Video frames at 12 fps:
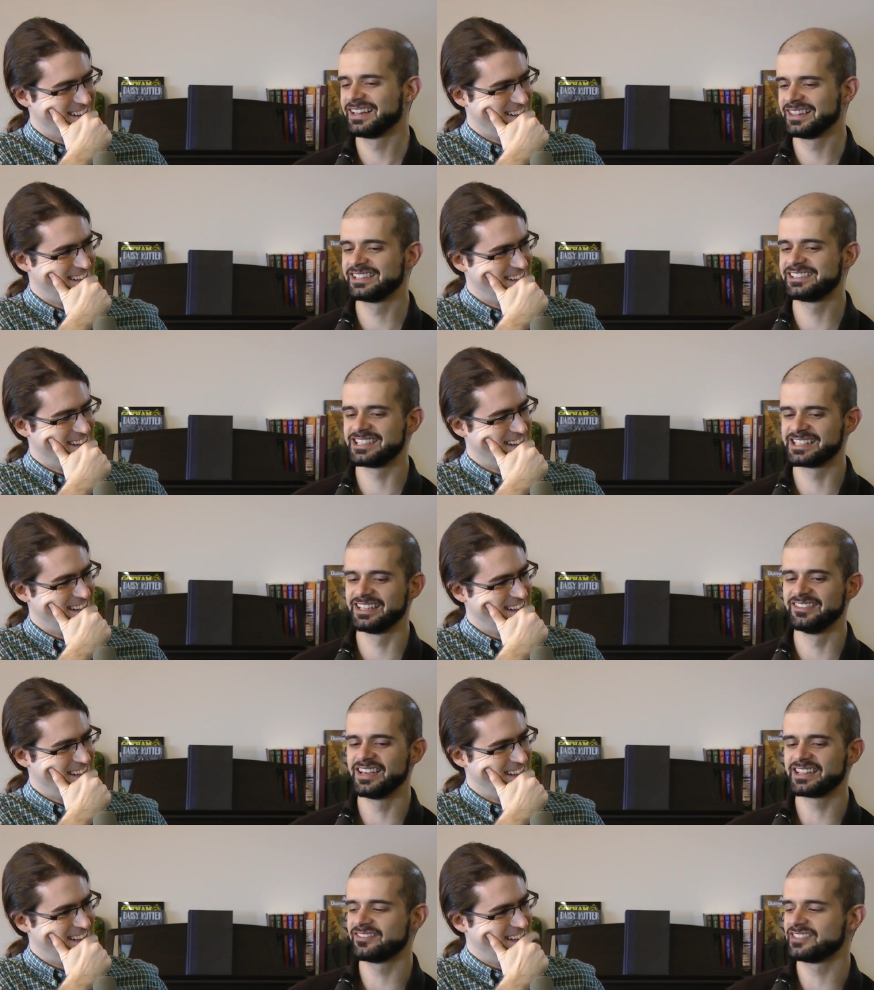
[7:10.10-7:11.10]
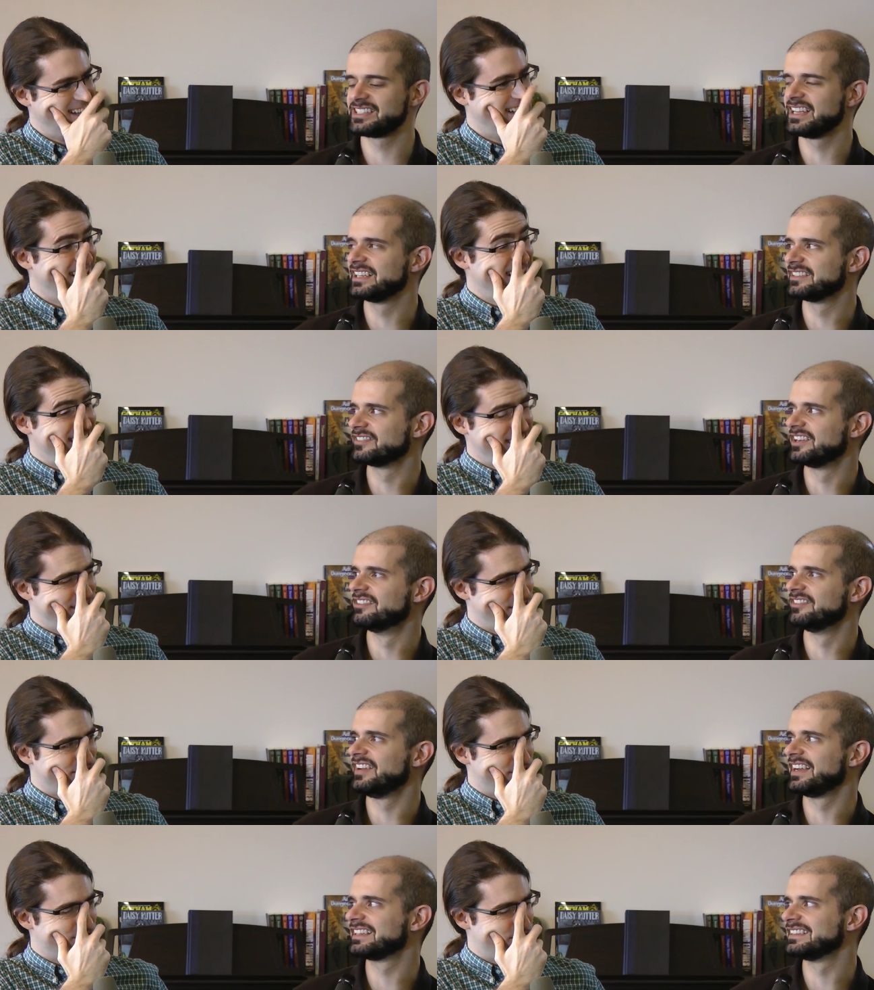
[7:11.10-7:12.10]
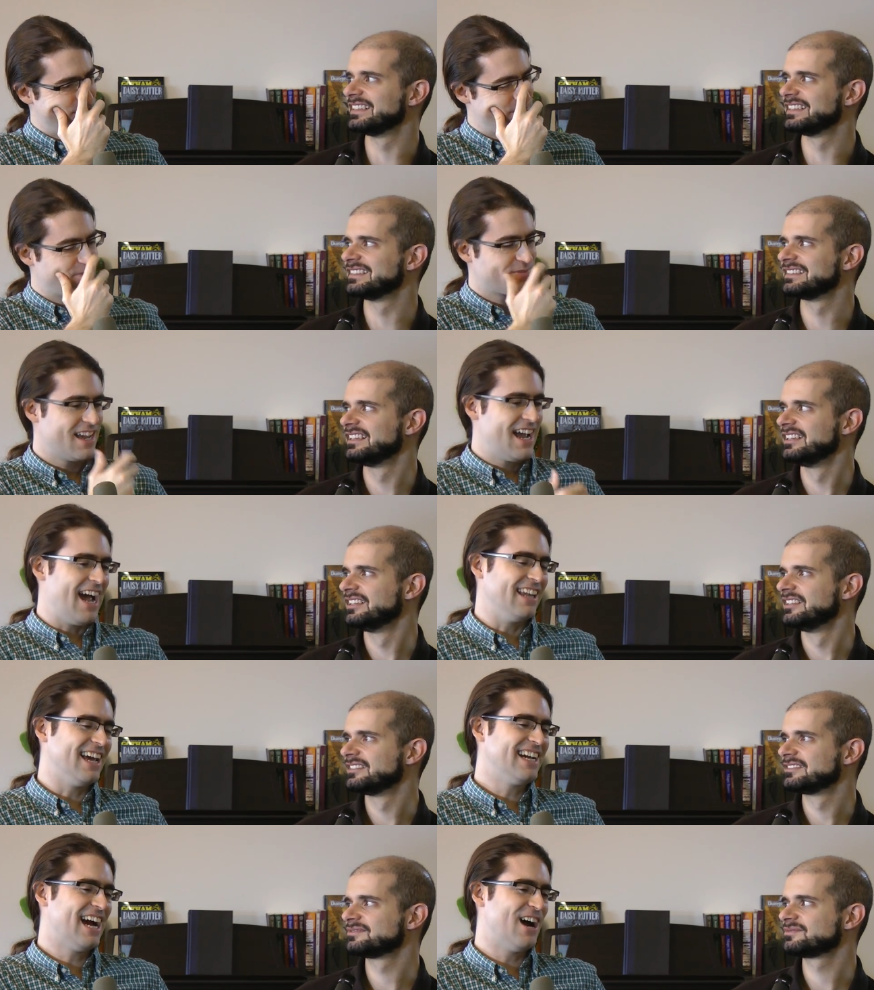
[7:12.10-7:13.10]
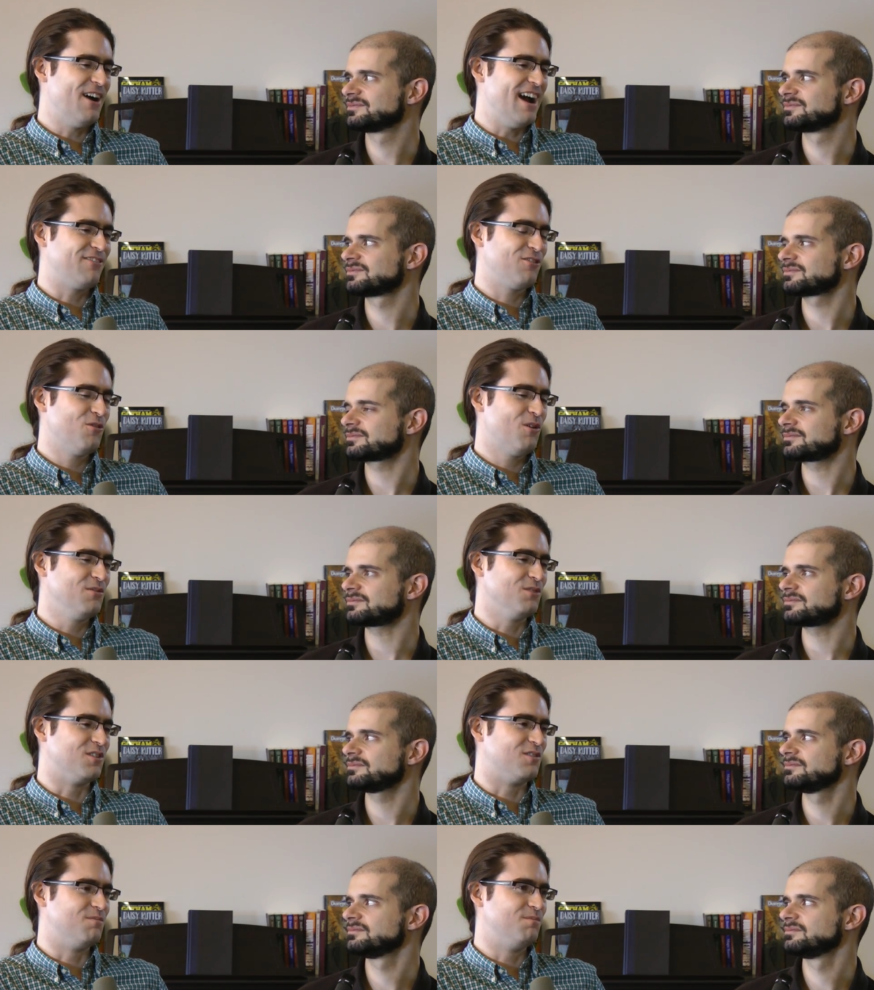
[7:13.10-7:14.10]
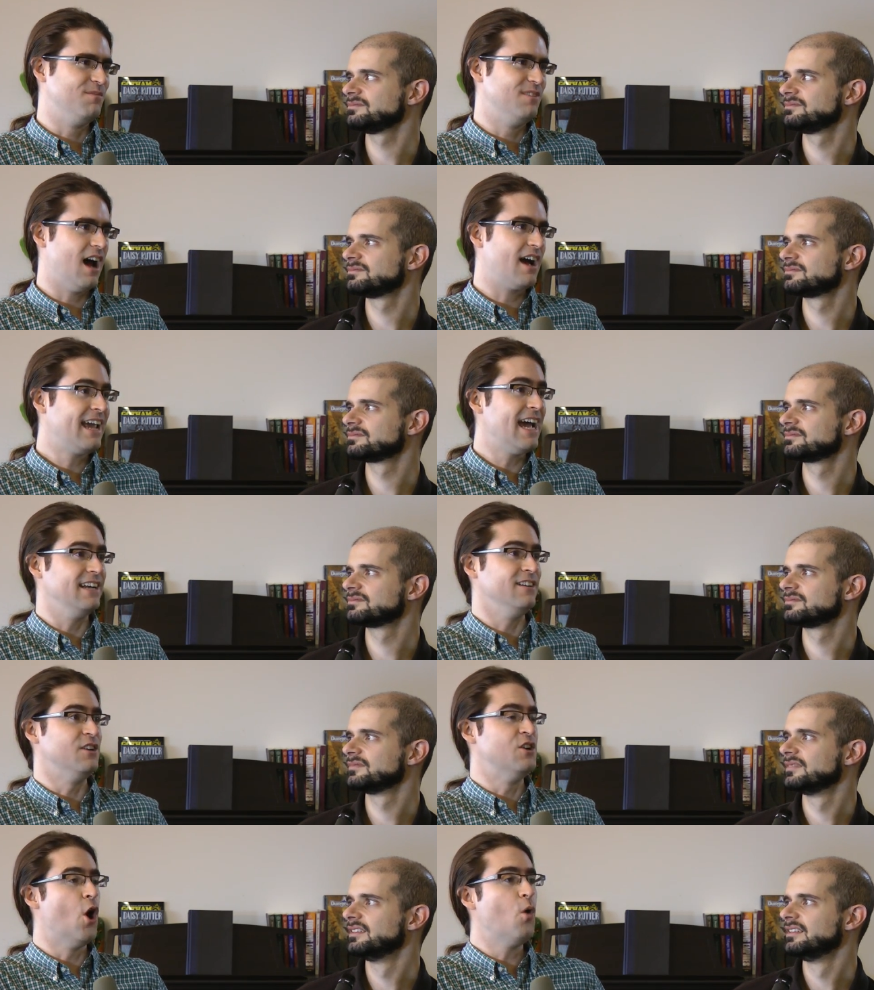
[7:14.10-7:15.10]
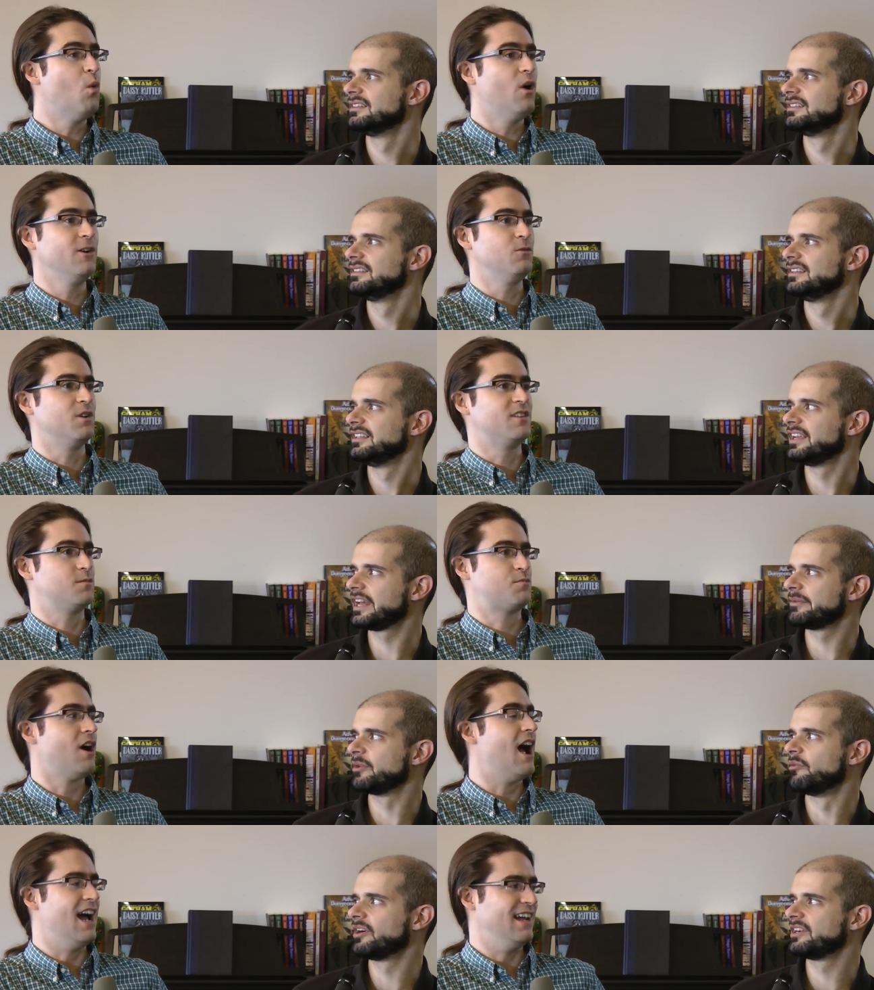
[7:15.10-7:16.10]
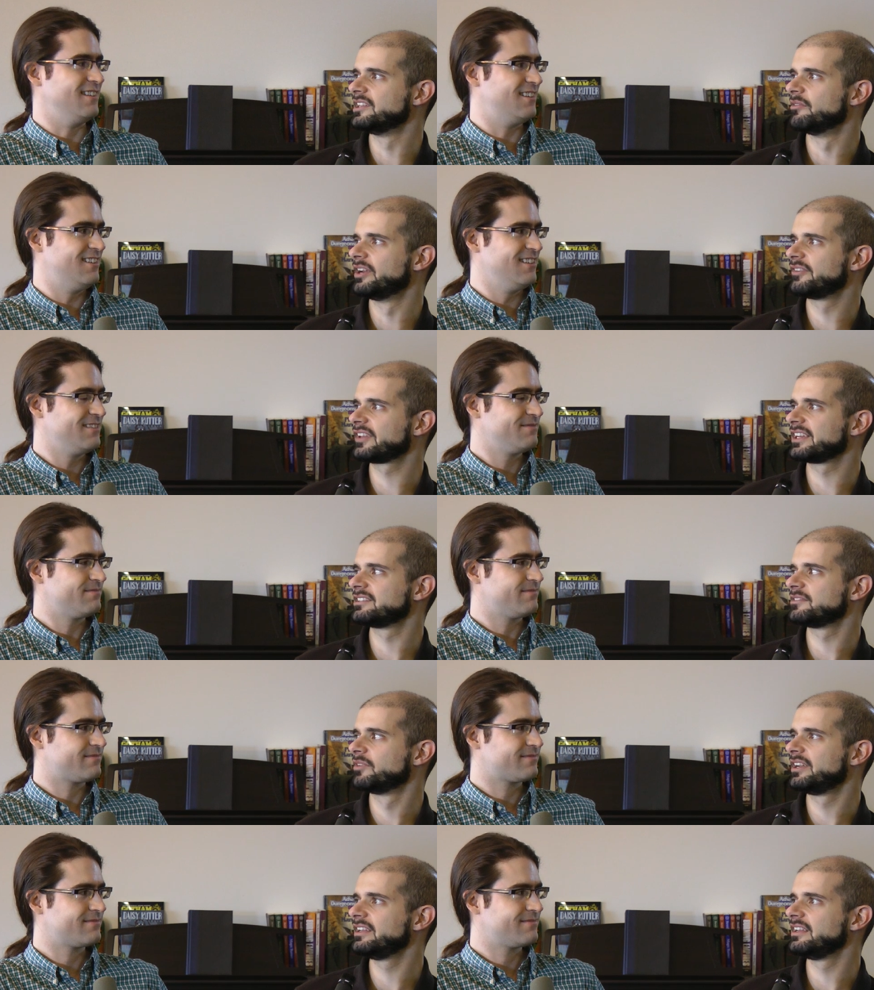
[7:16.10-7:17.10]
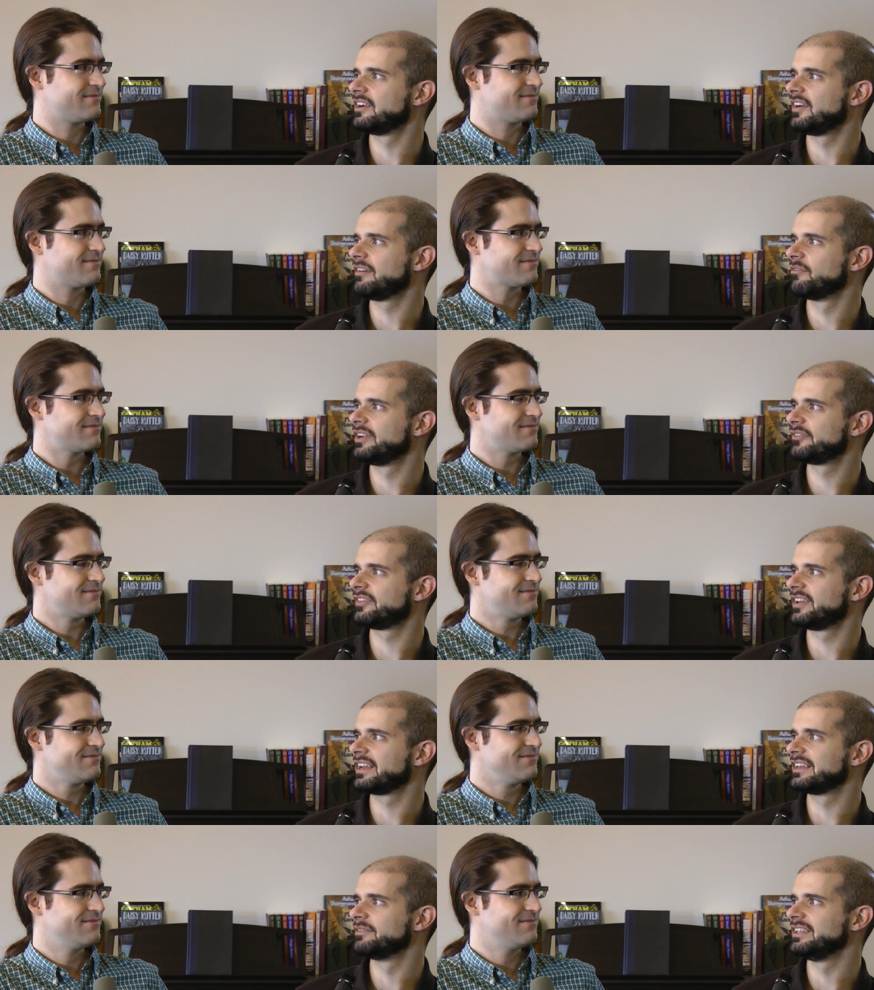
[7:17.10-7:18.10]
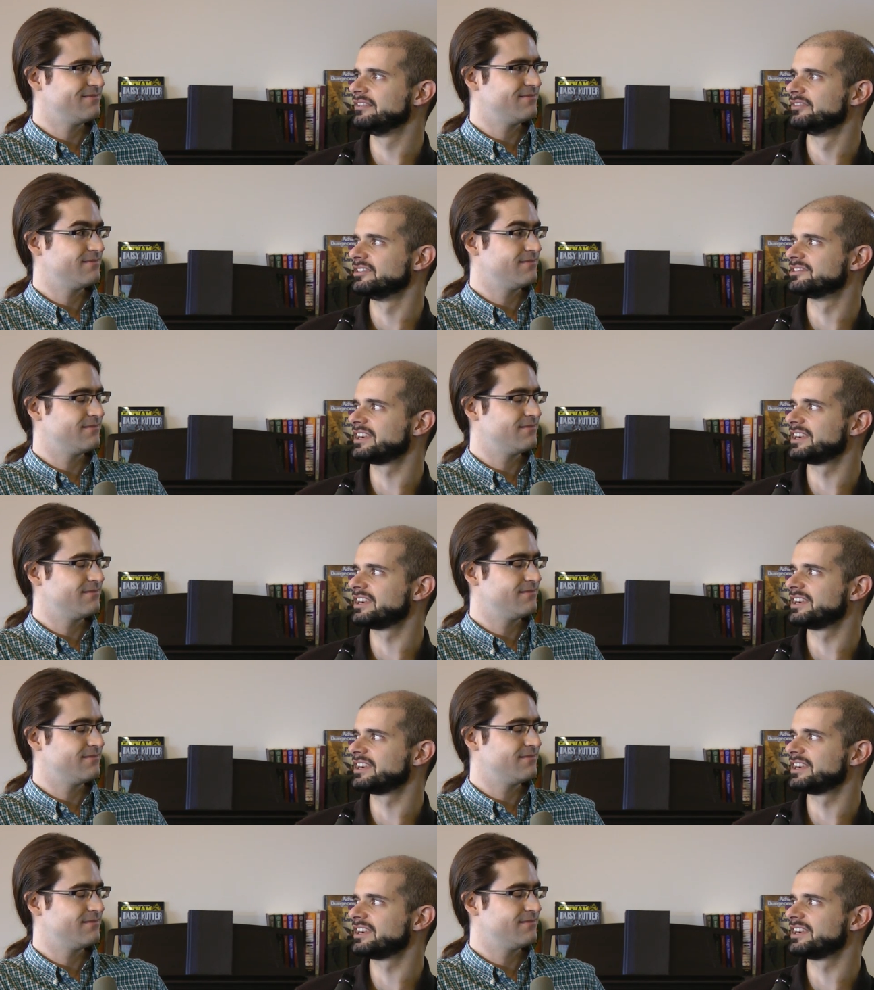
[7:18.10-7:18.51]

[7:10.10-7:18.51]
Speaker 1: I don't think she's gonna make the mistake of going back in there.
Speaker 2: I like how everyone was again, no one was. You got to be worried though.
Speaker 1: What if like a what you know what if like an evil